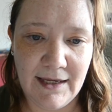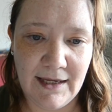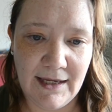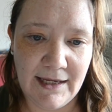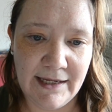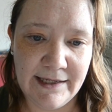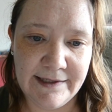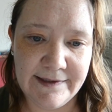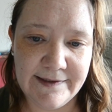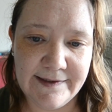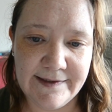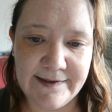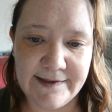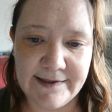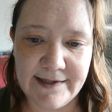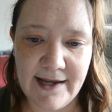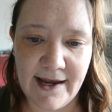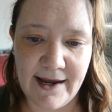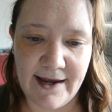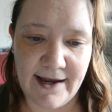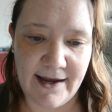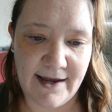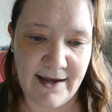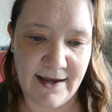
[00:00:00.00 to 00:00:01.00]
It
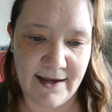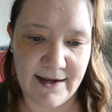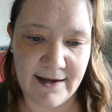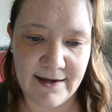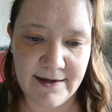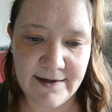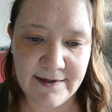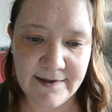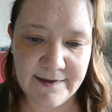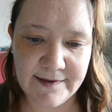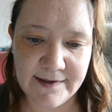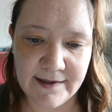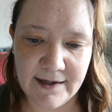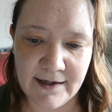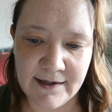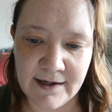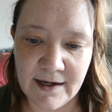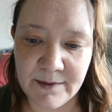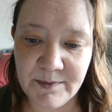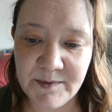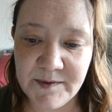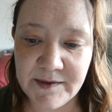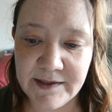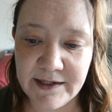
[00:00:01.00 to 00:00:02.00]
says, an
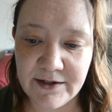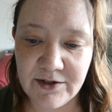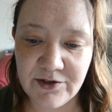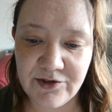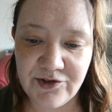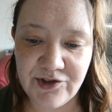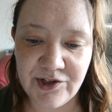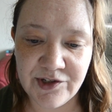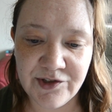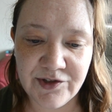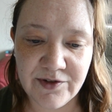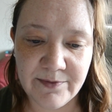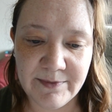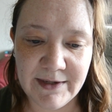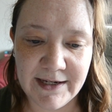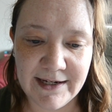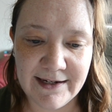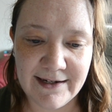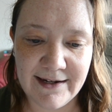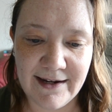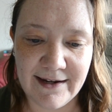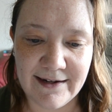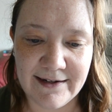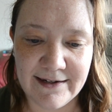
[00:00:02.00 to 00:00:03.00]
upstairs
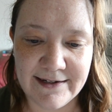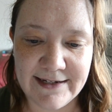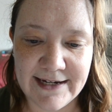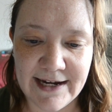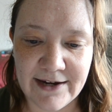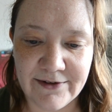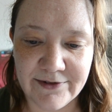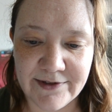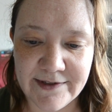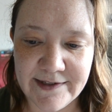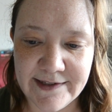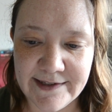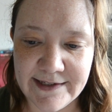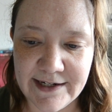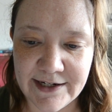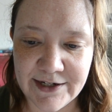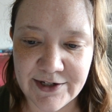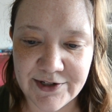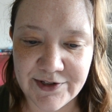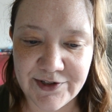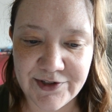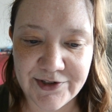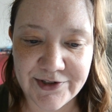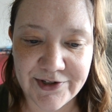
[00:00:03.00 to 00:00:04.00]
gentleman and a
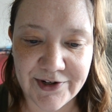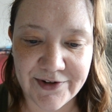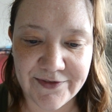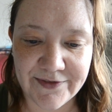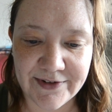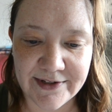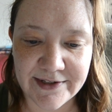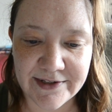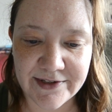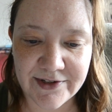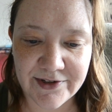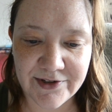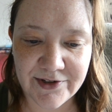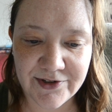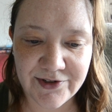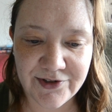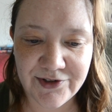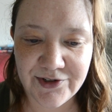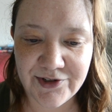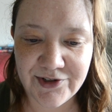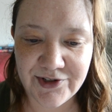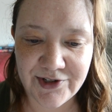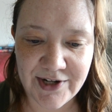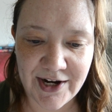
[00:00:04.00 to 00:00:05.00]
downstairs servant
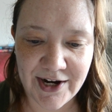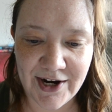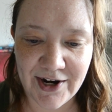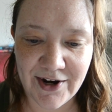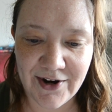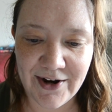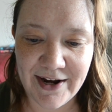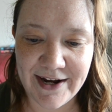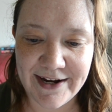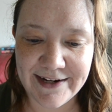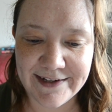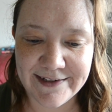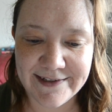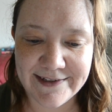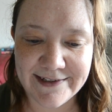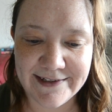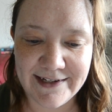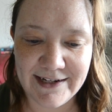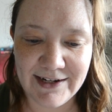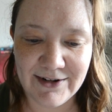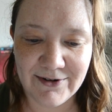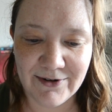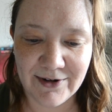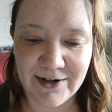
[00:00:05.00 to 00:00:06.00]
share a
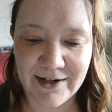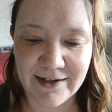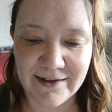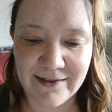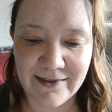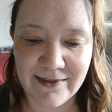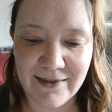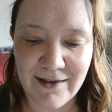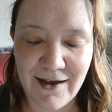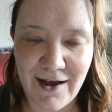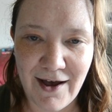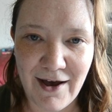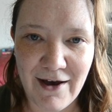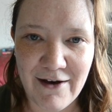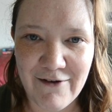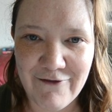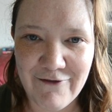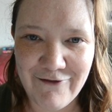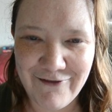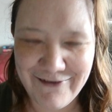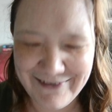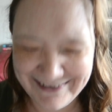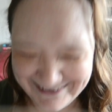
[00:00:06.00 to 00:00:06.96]
secret love.